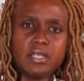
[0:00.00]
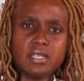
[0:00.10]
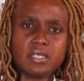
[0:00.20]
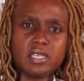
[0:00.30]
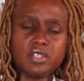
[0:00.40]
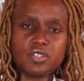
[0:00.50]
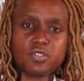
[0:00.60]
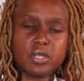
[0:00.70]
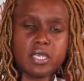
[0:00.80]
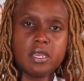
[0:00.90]
in this
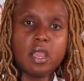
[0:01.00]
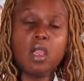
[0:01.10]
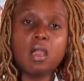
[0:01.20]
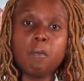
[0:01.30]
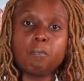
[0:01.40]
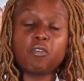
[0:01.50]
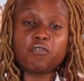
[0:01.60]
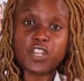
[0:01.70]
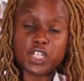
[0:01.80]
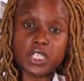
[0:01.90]
industry
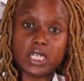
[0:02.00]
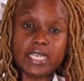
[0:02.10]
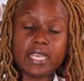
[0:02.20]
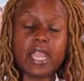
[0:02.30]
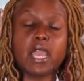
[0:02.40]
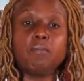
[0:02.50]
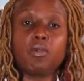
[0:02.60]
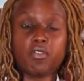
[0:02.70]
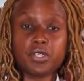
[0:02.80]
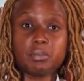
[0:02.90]
professionally and
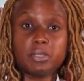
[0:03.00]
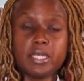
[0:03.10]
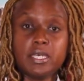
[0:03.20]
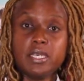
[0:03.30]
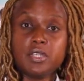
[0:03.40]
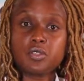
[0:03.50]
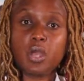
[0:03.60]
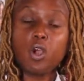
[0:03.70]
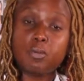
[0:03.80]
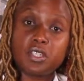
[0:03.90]
profitably. So
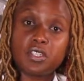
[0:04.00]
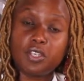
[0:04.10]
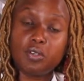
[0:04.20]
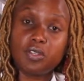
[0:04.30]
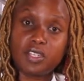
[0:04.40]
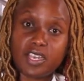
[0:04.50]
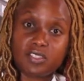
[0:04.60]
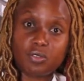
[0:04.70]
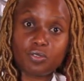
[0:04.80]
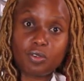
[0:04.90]
I hope to see you in the
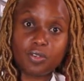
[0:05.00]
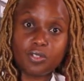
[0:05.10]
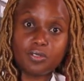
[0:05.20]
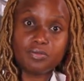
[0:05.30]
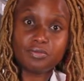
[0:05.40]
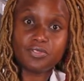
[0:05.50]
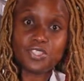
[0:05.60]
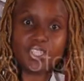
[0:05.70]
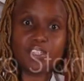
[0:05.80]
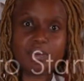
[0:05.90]
next tutorial.
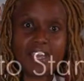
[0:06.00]
Cheers,